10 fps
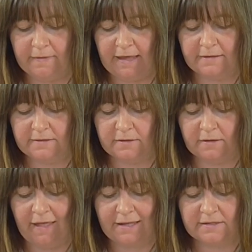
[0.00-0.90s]
That's
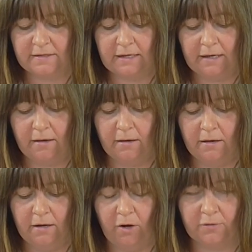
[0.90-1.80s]
the
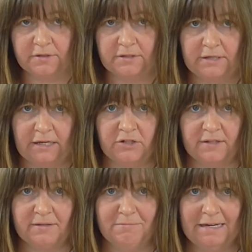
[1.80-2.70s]
long stitch.
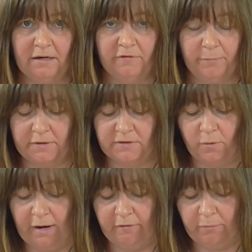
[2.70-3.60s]
That's the middle of my
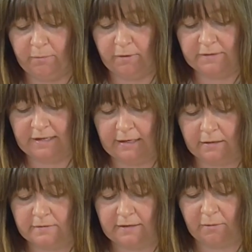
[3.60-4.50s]
square of my
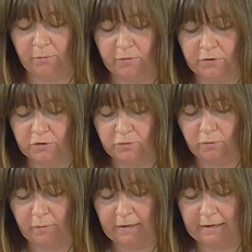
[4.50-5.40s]
mosaic. So then I put the
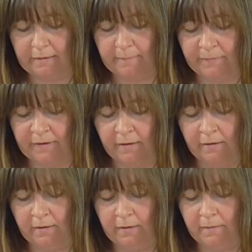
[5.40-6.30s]
short one in.
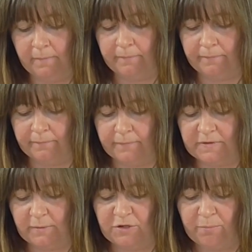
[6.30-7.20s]

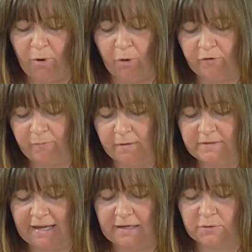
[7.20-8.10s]
So each block of
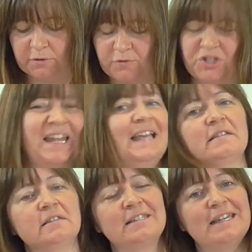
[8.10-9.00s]
mosaic sort of
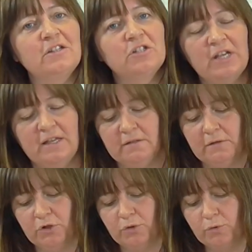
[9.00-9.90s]
shares a stitch, shares
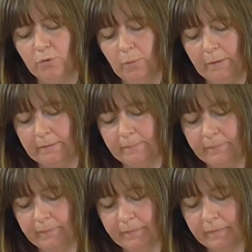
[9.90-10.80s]
the short one.
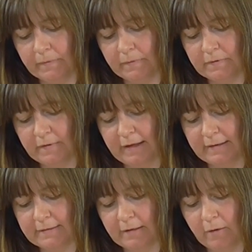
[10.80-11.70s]
So
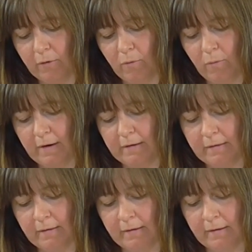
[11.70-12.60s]
there's the long one.